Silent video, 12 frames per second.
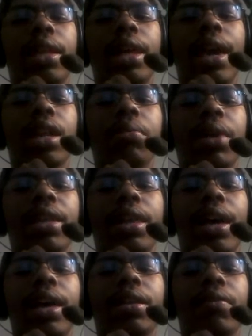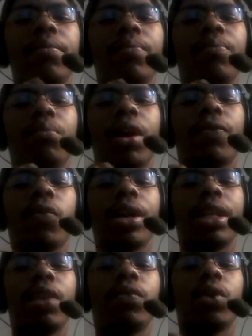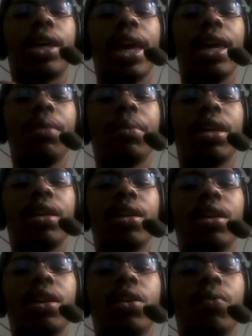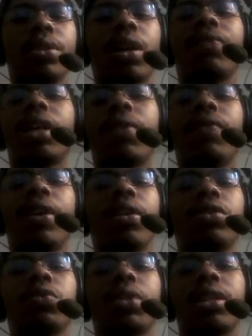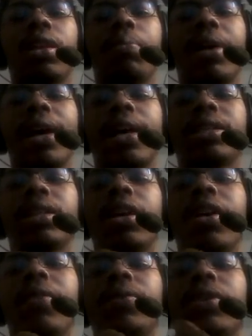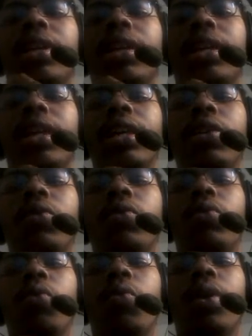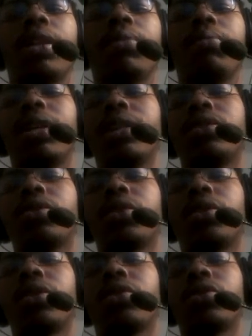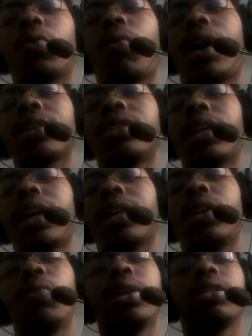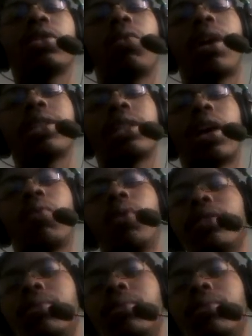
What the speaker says: anime that my friend Evil Gaming, which I've done videos with in the past, he wanted me to watch that. He wanted to watch that with